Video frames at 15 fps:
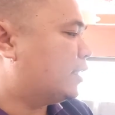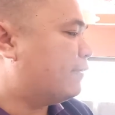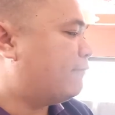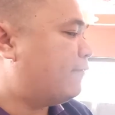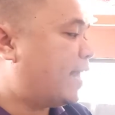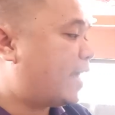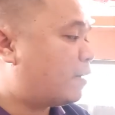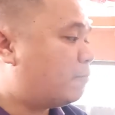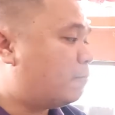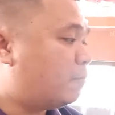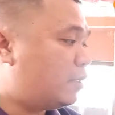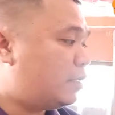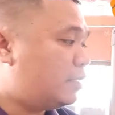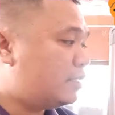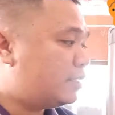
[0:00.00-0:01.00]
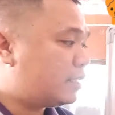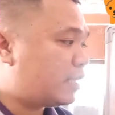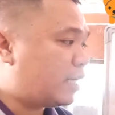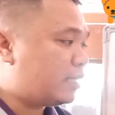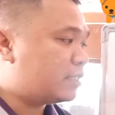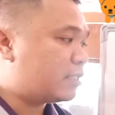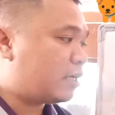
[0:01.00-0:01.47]
The flock of
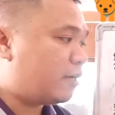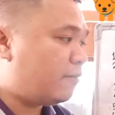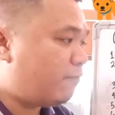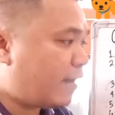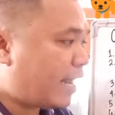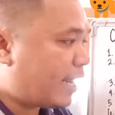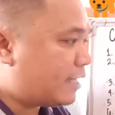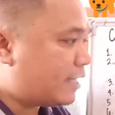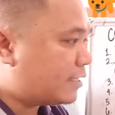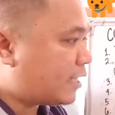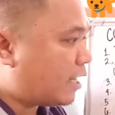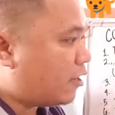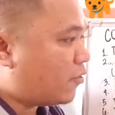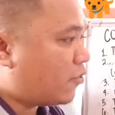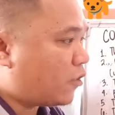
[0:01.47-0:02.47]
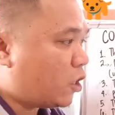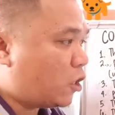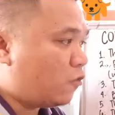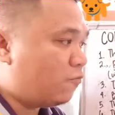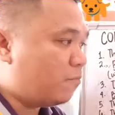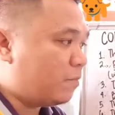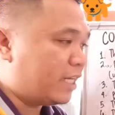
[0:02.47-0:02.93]
birds is our flying south
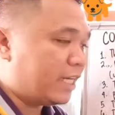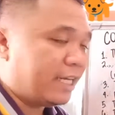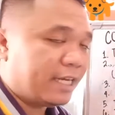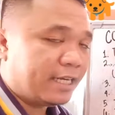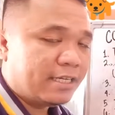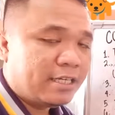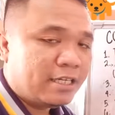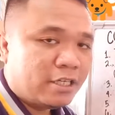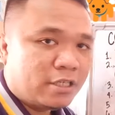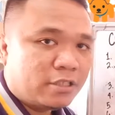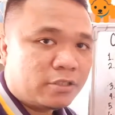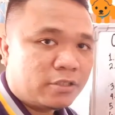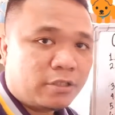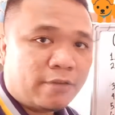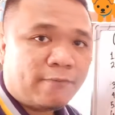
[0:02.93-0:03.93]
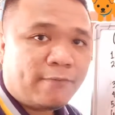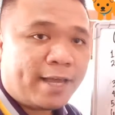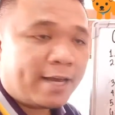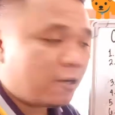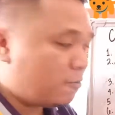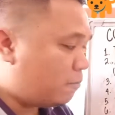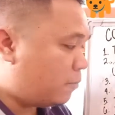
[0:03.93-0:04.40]
of Manila. So the
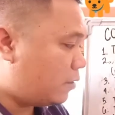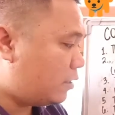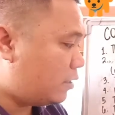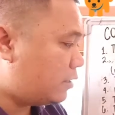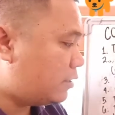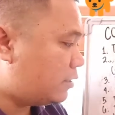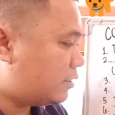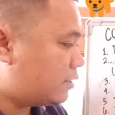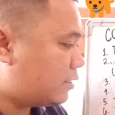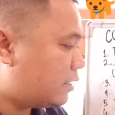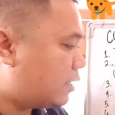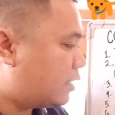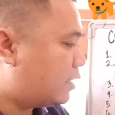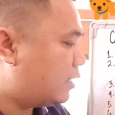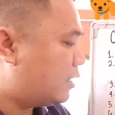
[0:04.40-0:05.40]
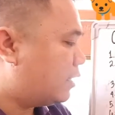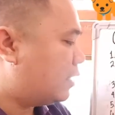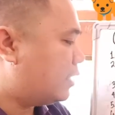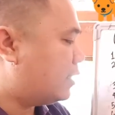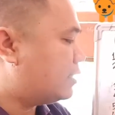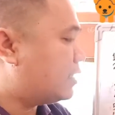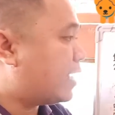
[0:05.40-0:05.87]
flock of birds
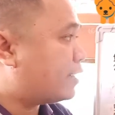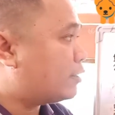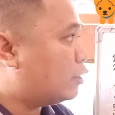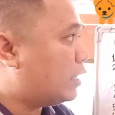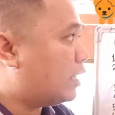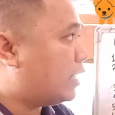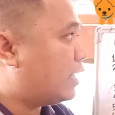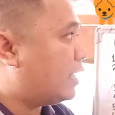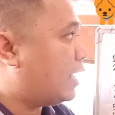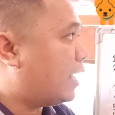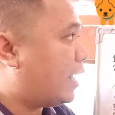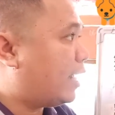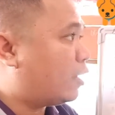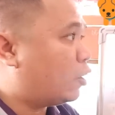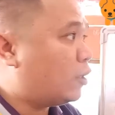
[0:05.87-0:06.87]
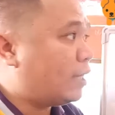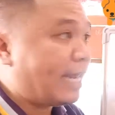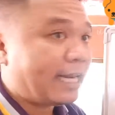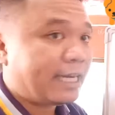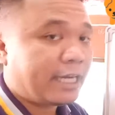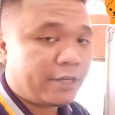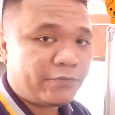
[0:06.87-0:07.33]
is actually a
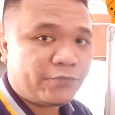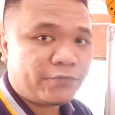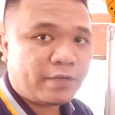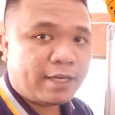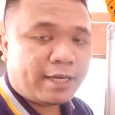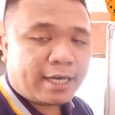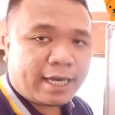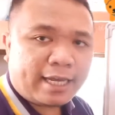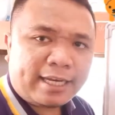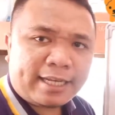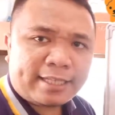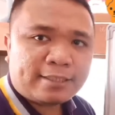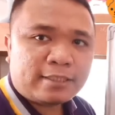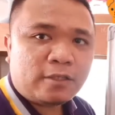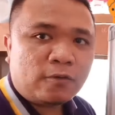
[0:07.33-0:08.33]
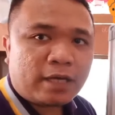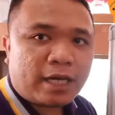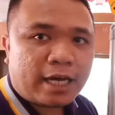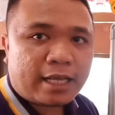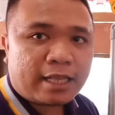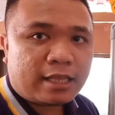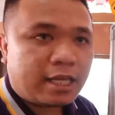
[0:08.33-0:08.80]
collective. And let's
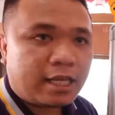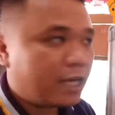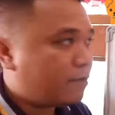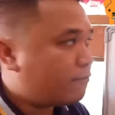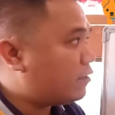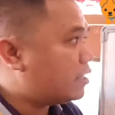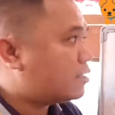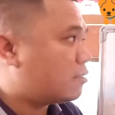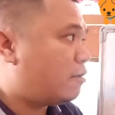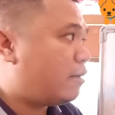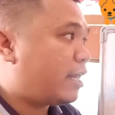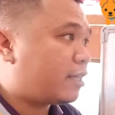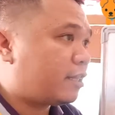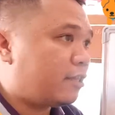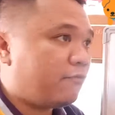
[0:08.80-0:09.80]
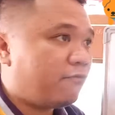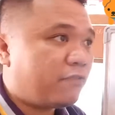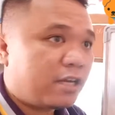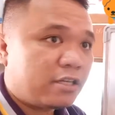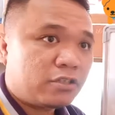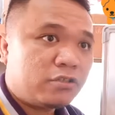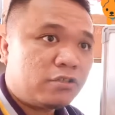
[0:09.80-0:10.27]
look at if this collective
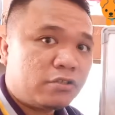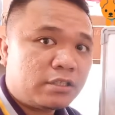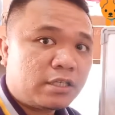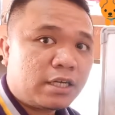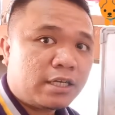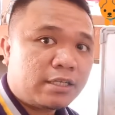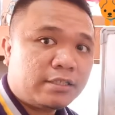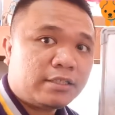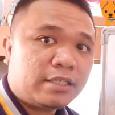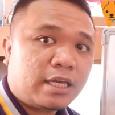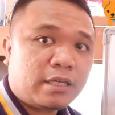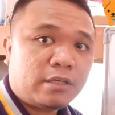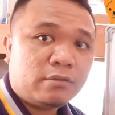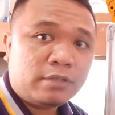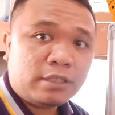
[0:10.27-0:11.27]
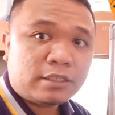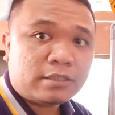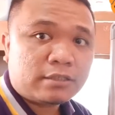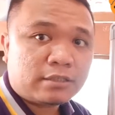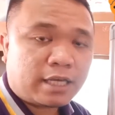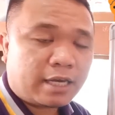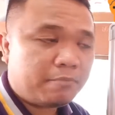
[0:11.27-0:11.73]
functions as a
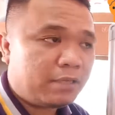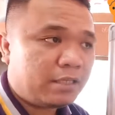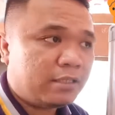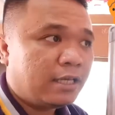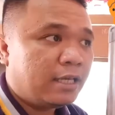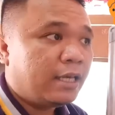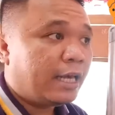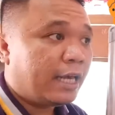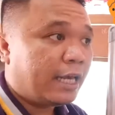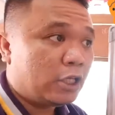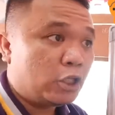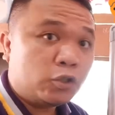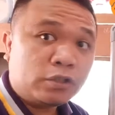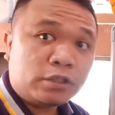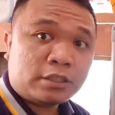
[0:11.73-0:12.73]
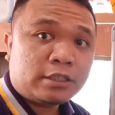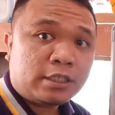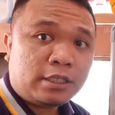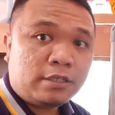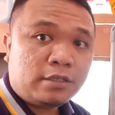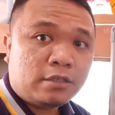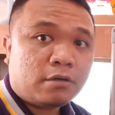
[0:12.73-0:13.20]
unit, in
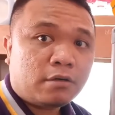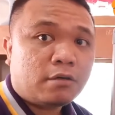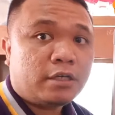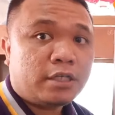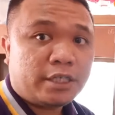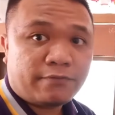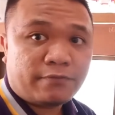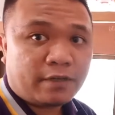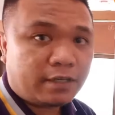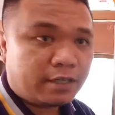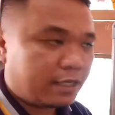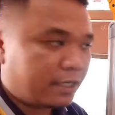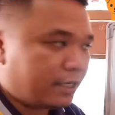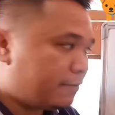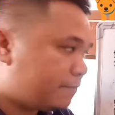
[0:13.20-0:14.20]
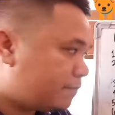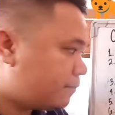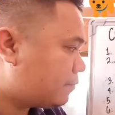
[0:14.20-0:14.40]
unity or differently.